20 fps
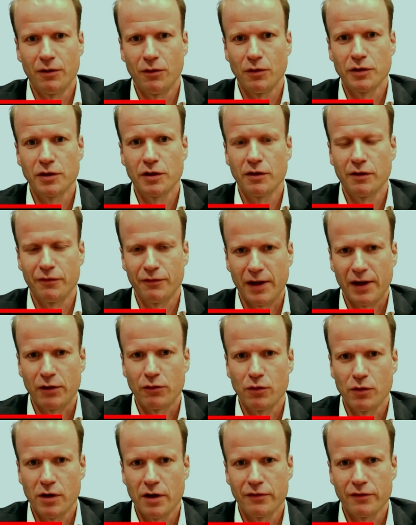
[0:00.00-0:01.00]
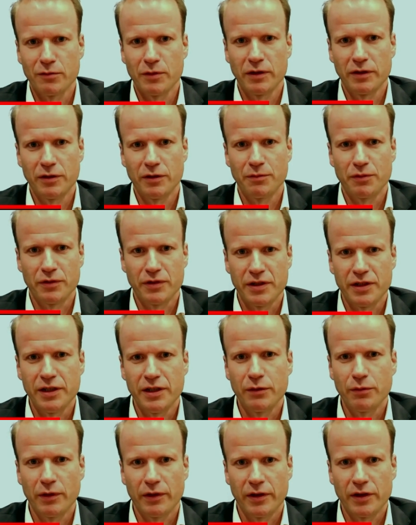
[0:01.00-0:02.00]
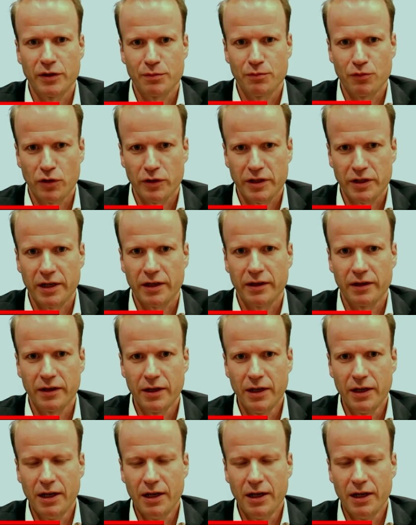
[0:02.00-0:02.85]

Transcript: also the federal government to proceed with this project